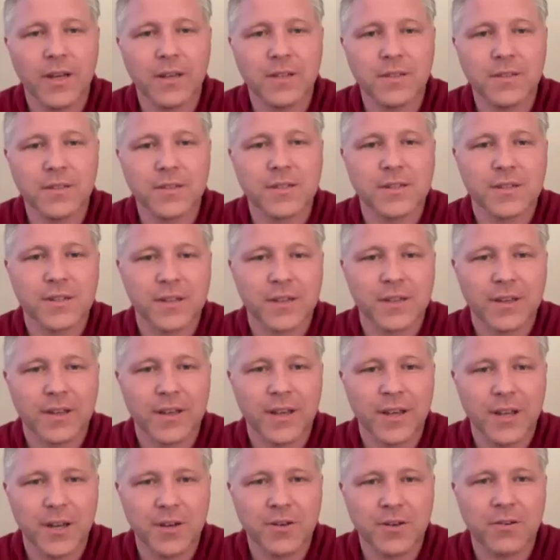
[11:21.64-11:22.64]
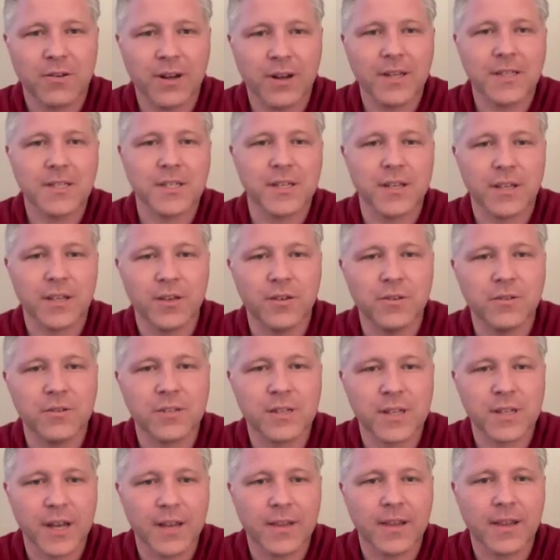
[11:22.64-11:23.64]
is interesting that you
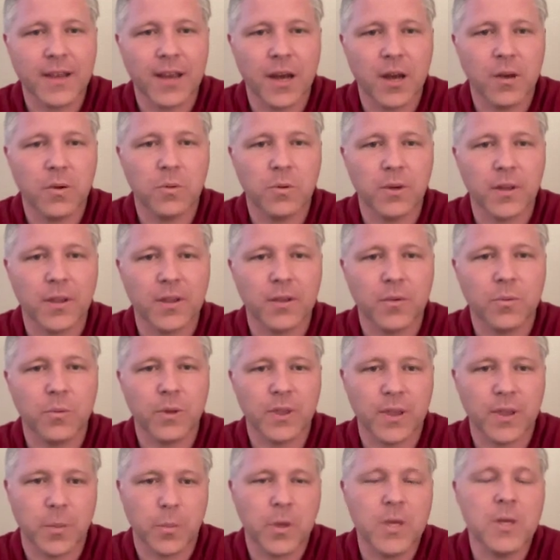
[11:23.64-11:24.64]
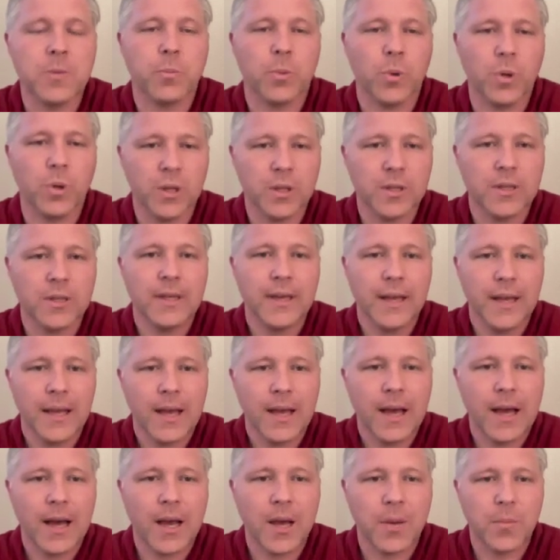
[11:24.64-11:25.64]
state that with the people,
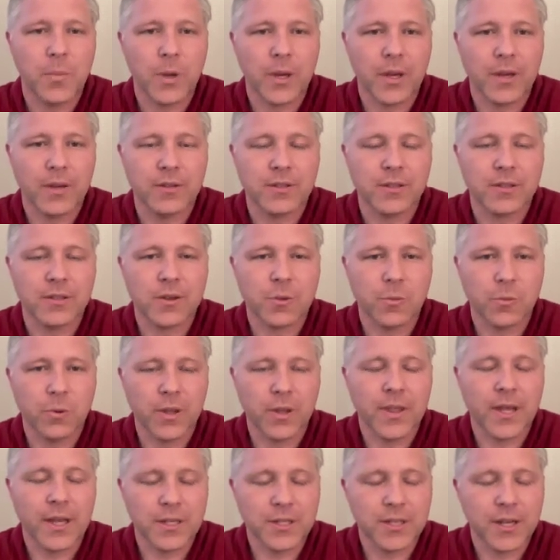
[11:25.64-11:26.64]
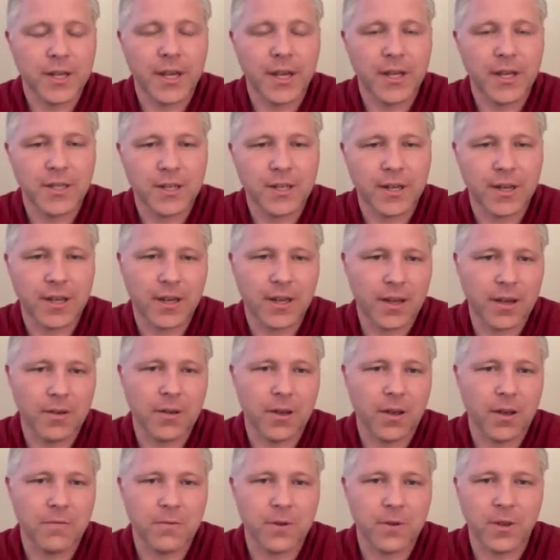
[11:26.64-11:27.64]
because with education,
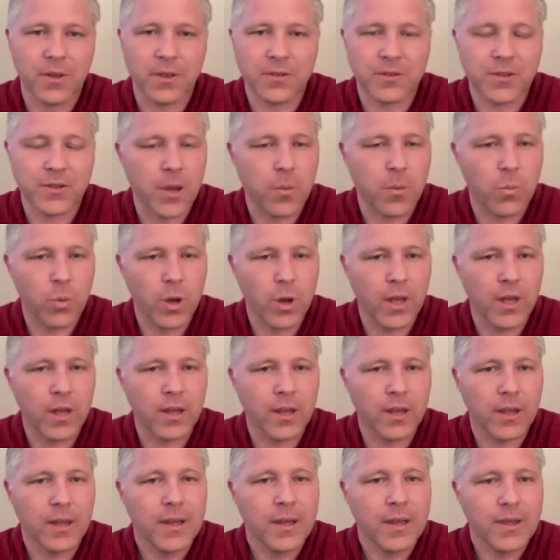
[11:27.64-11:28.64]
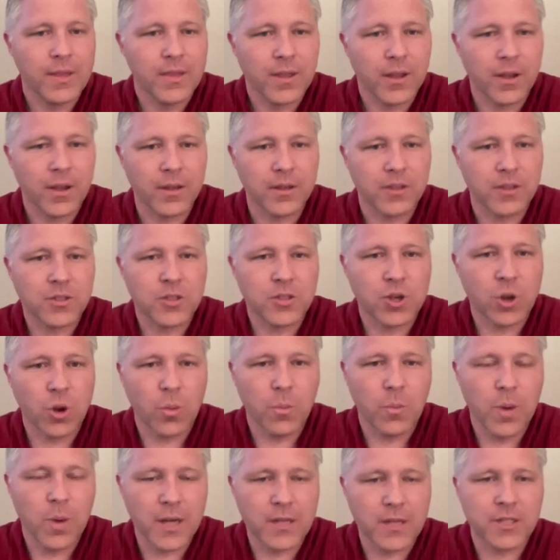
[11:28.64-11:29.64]
I feel the same way. It's so
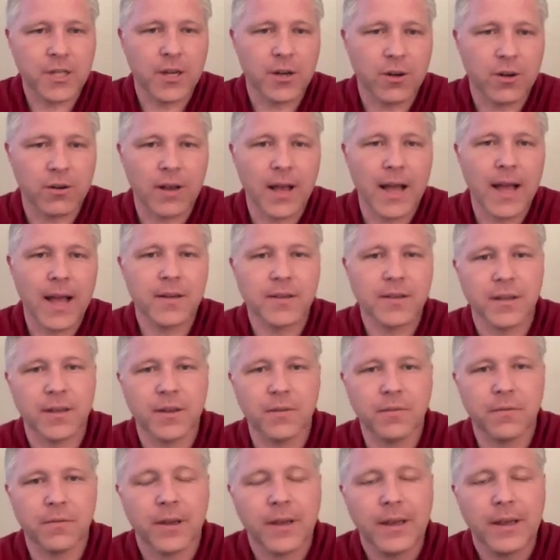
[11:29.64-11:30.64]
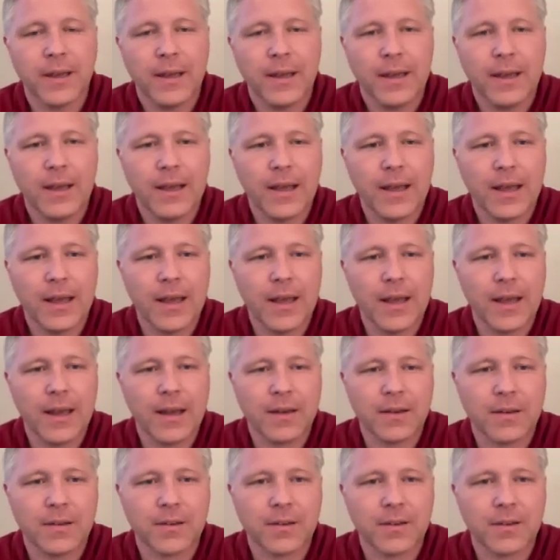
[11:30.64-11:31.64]
much interactive,
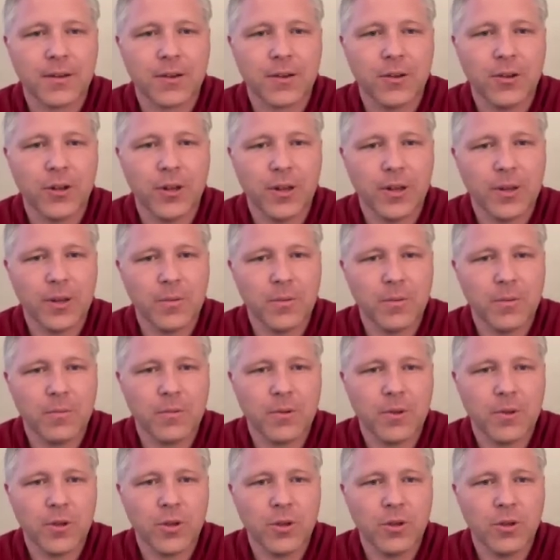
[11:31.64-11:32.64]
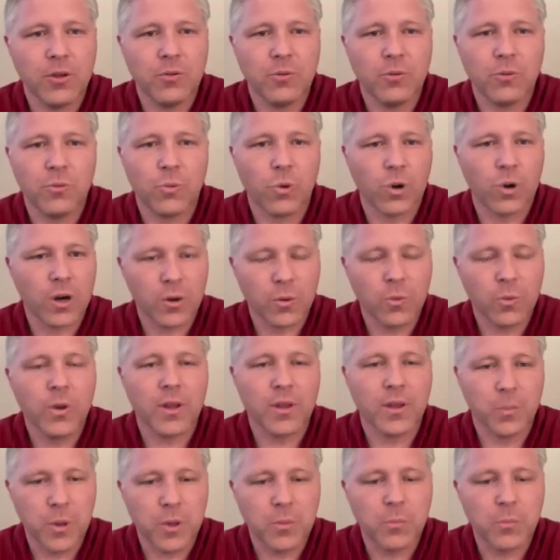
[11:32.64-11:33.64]
and you work
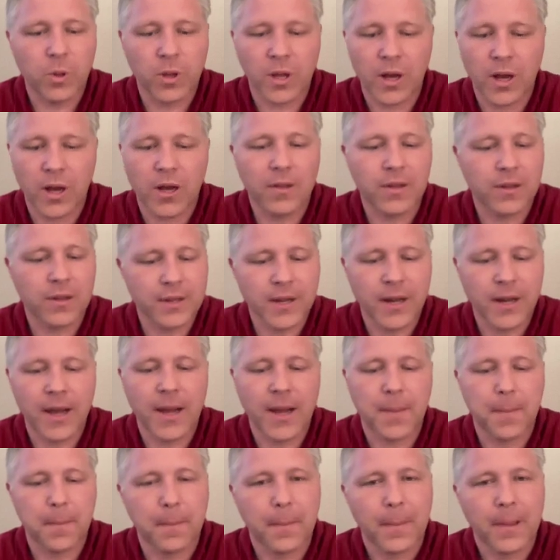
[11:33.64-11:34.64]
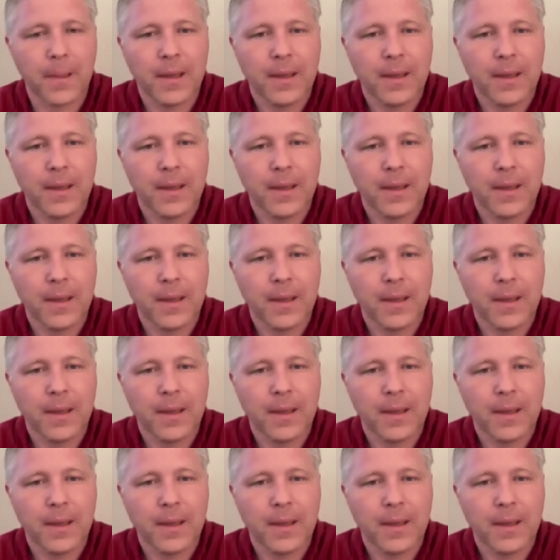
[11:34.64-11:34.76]
with people all the time.